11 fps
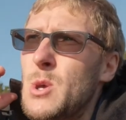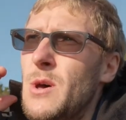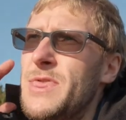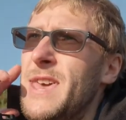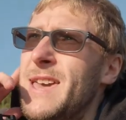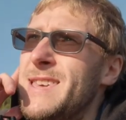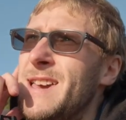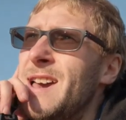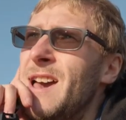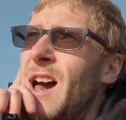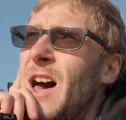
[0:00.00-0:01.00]
So I think
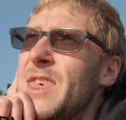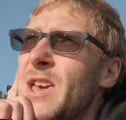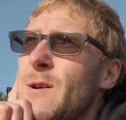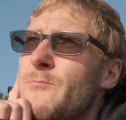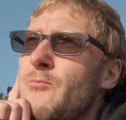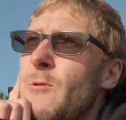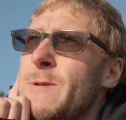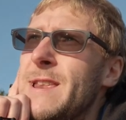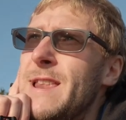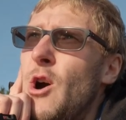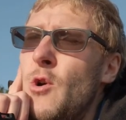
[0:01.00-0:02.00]
I'm
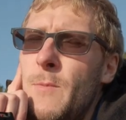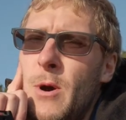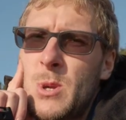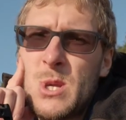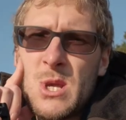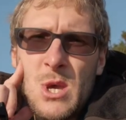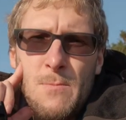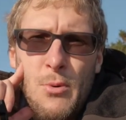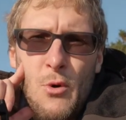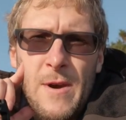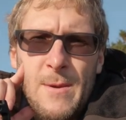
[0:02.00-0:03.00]
probably almost to the
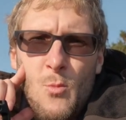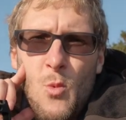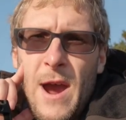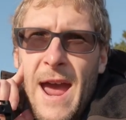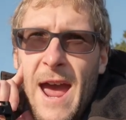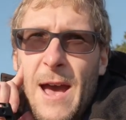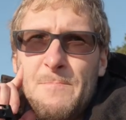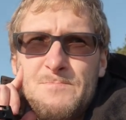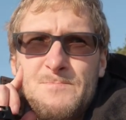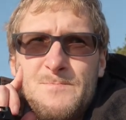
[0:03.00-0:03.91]
point where